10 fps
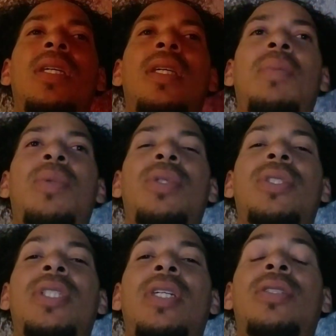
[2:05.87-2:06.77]
It boils
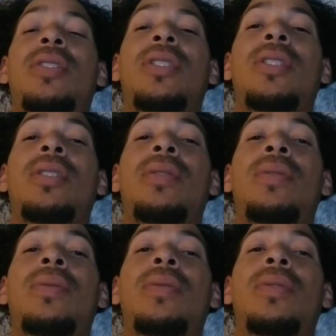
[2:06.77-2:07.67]
down to
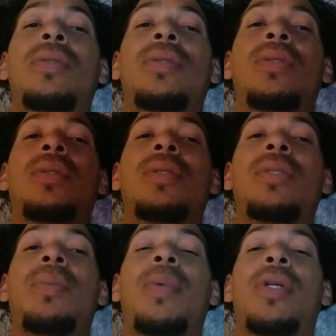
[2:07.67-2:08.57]

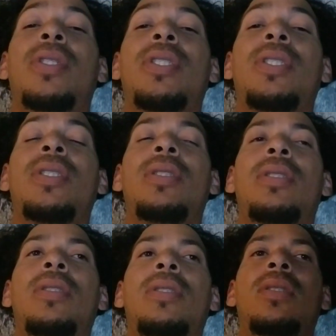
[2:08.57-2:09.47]
the person
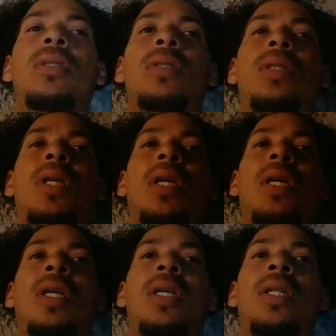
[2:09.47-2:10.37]

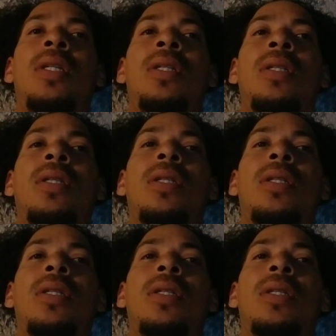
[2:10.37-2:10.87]
and